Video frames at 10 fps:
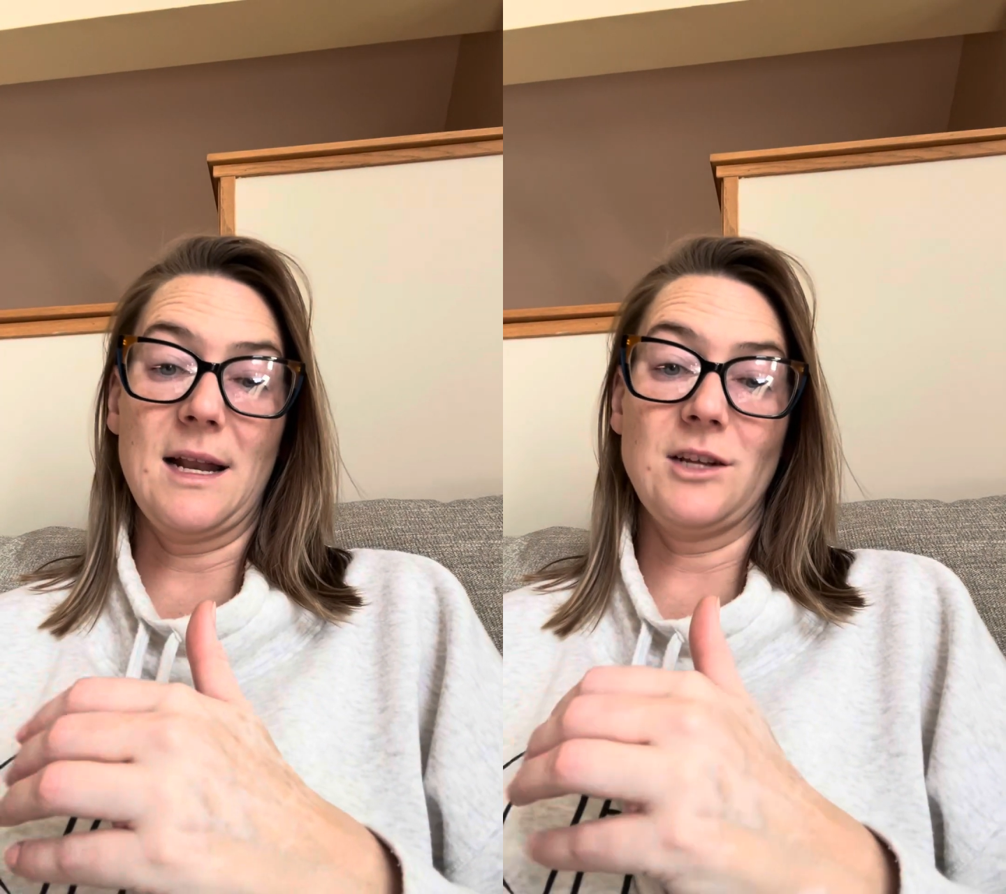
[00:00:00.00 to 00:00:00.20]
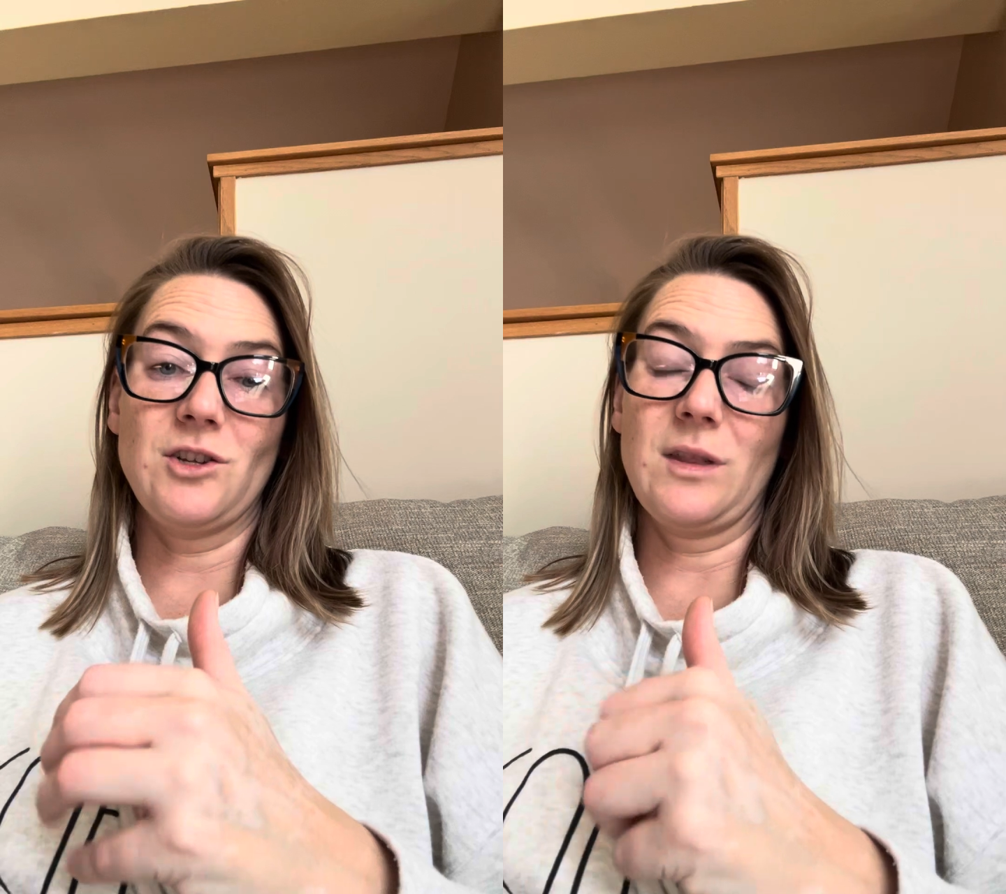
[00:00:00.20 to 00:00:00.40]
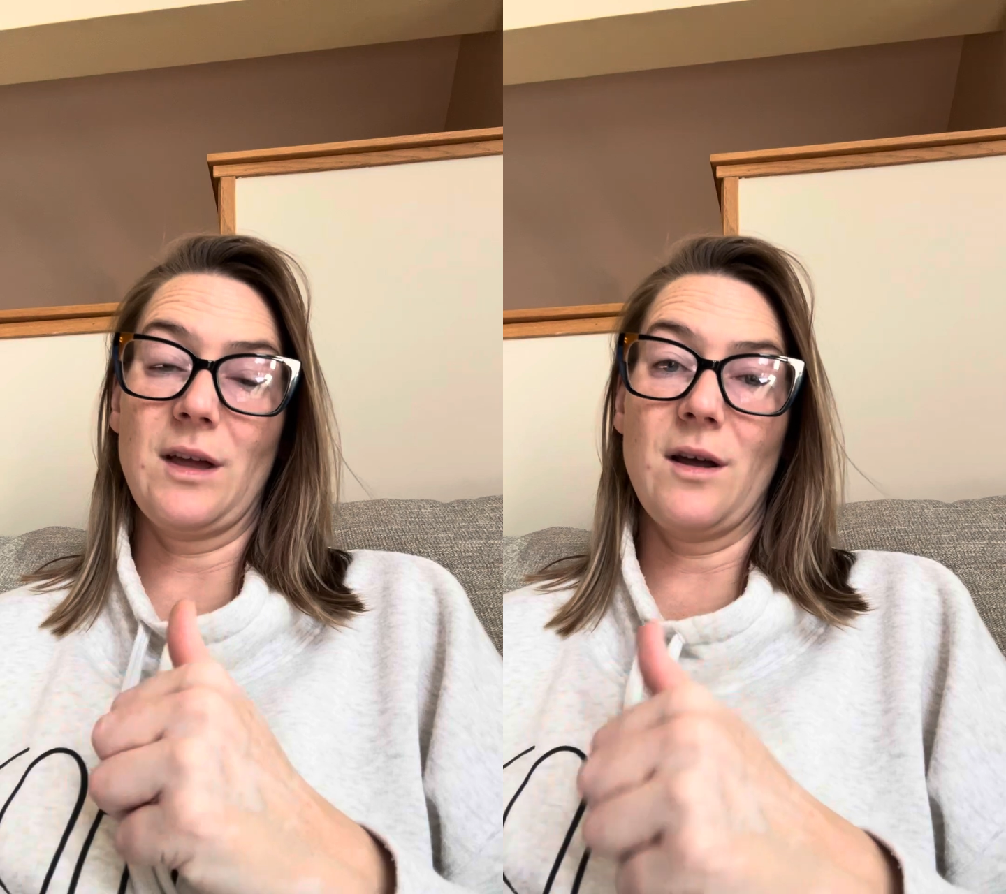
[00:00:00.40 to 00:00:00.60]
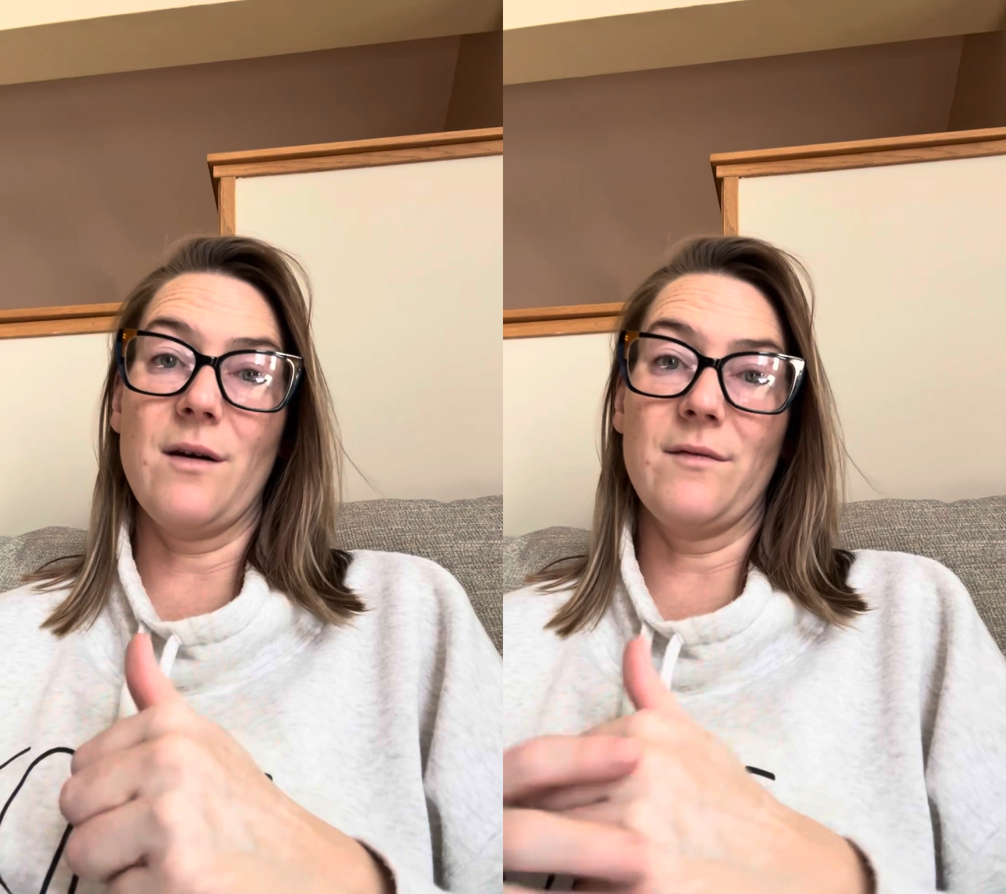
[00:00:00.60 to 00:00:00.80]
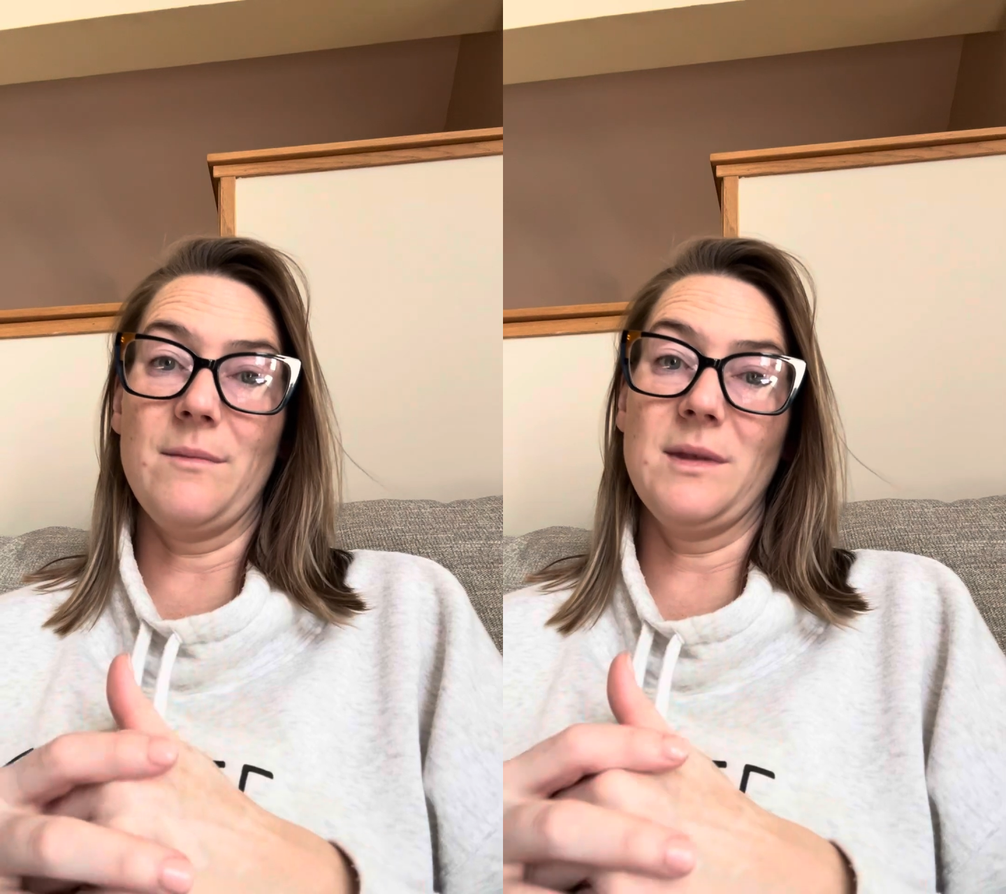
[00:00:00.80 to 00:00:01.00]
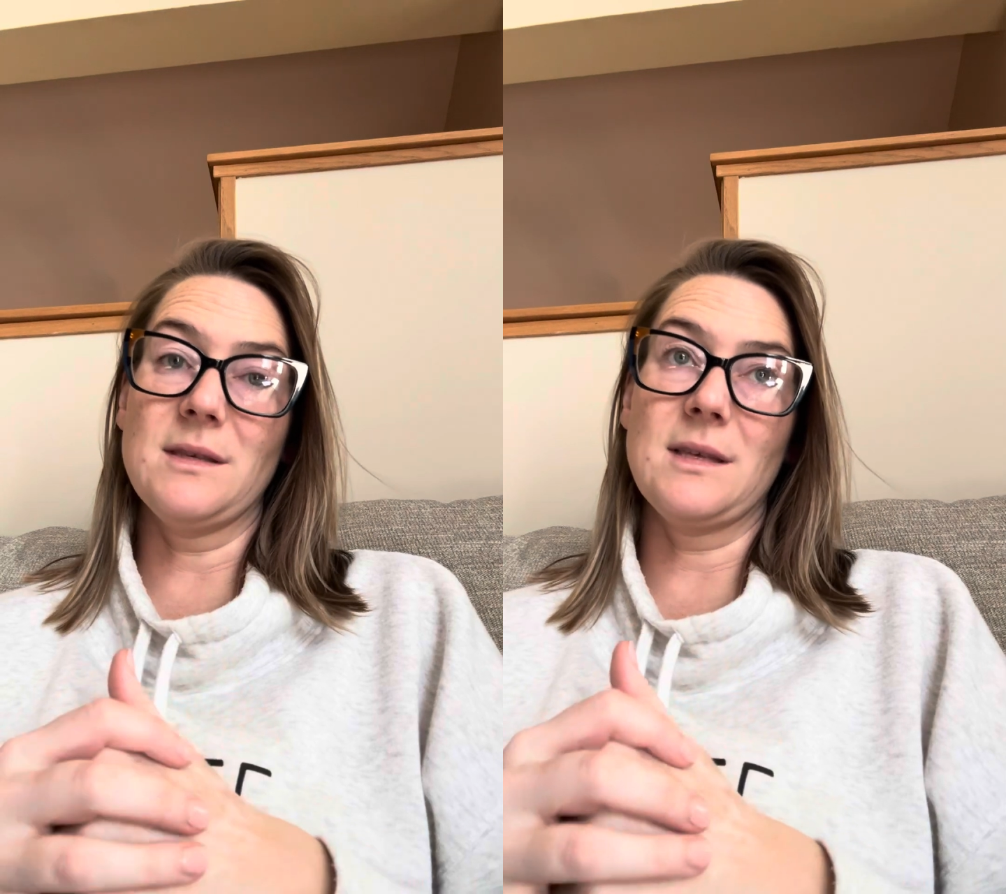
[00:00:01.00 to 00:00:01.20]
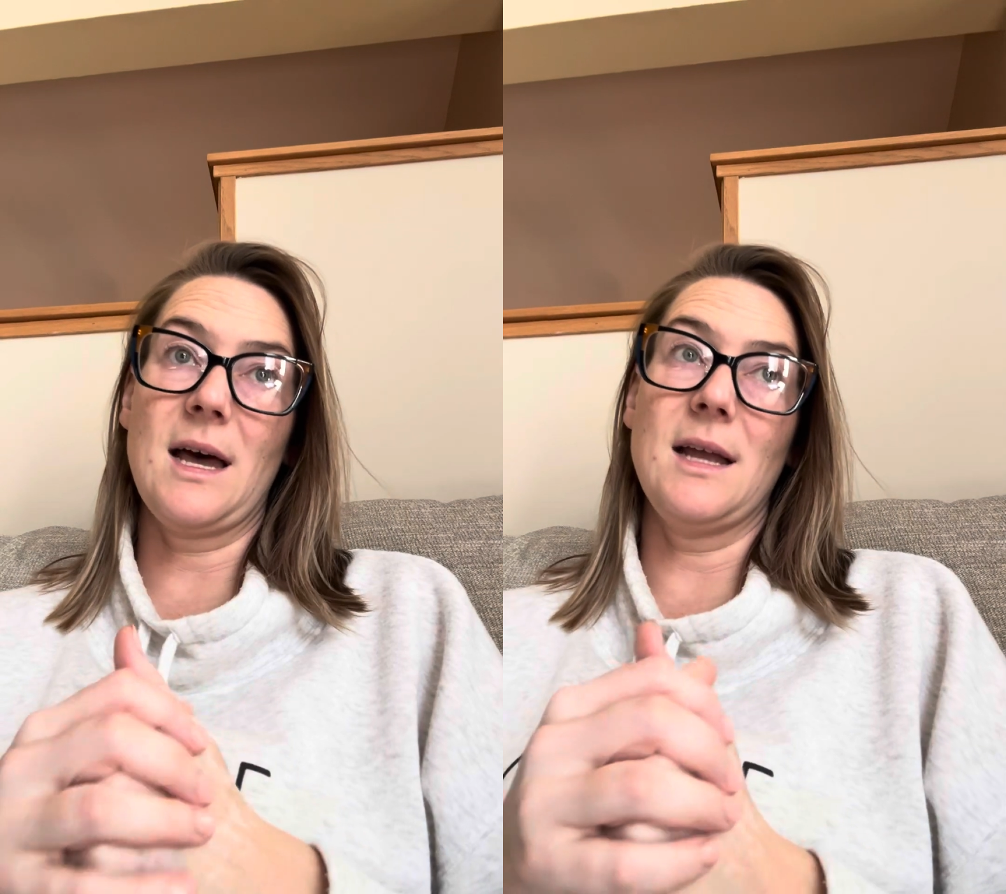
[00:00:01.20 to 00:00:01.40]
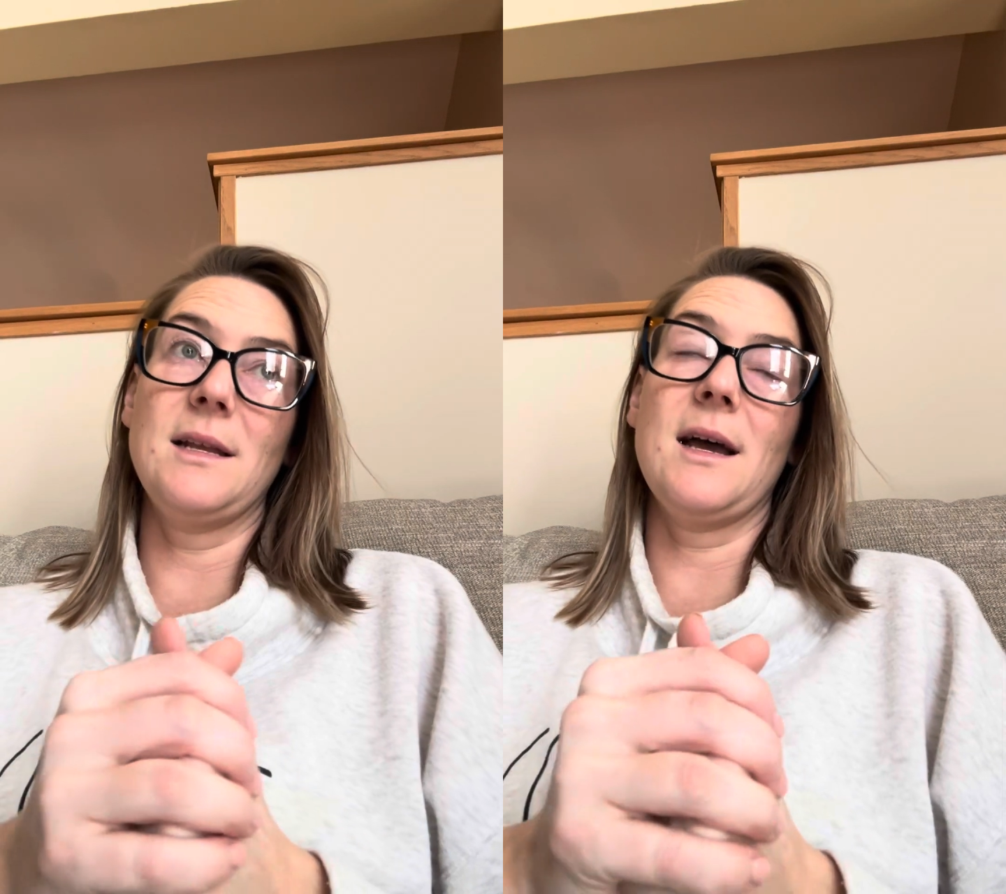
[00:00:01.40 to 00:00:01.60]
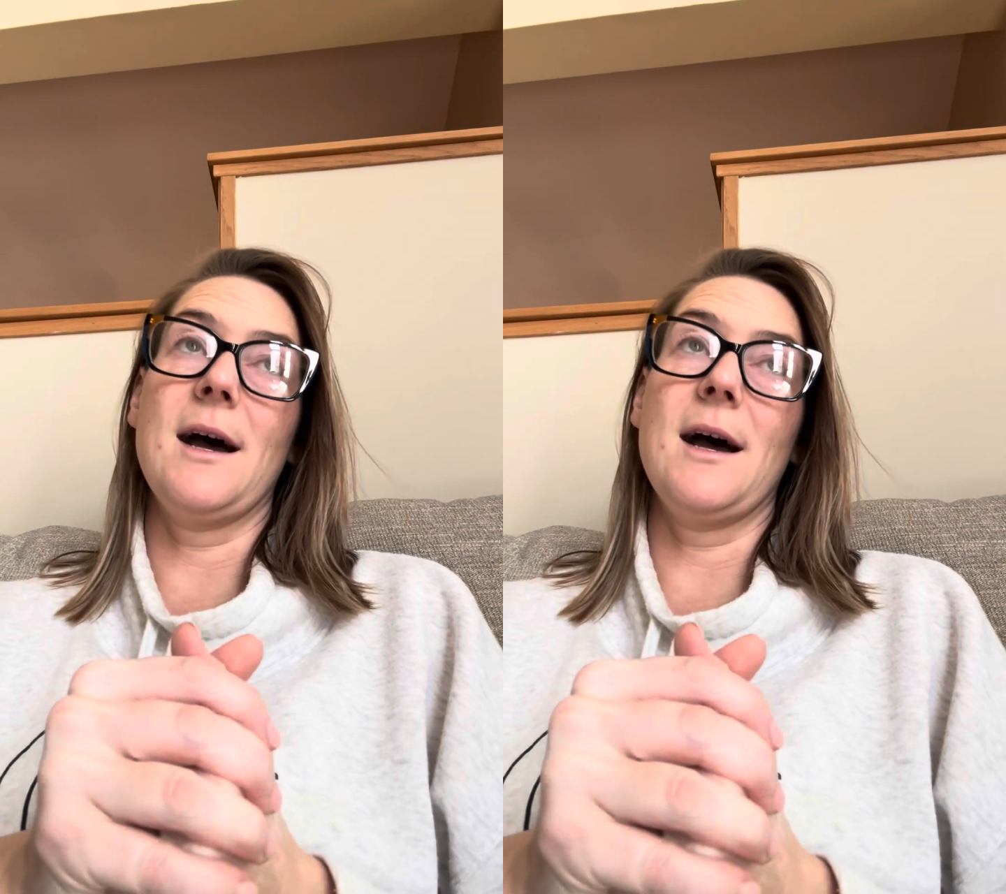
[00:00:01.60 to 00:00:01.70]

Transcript: I took that all from the slide,